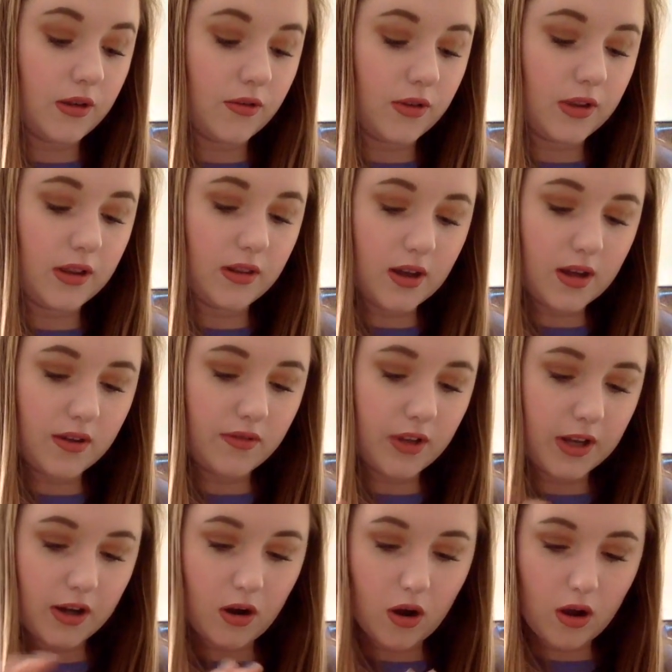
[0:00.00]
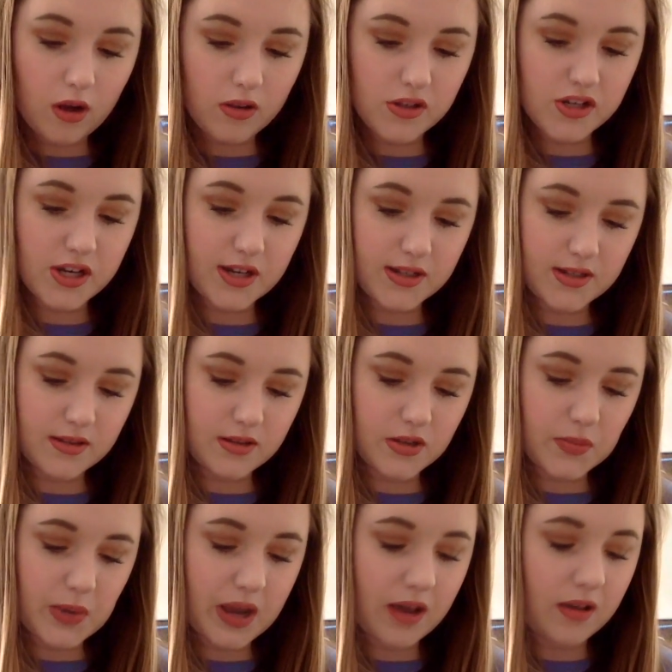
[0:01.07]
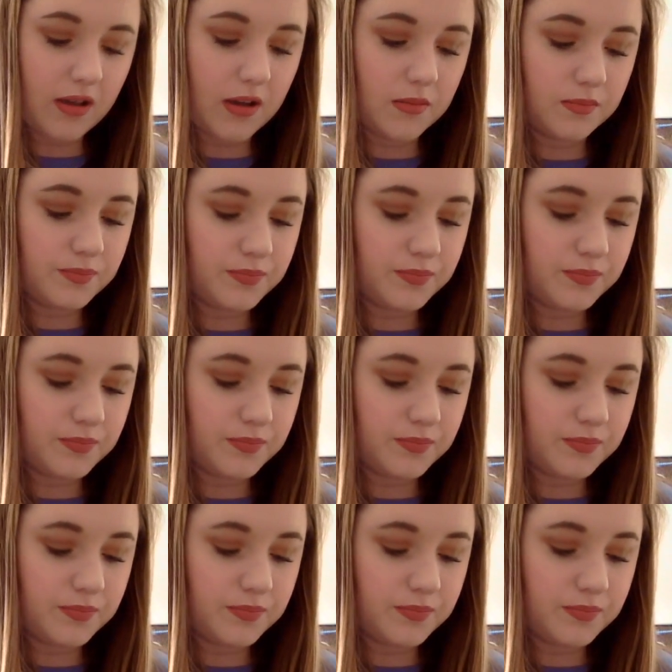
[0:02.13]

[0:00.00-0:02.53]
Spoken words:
really love like all the shades in this palette.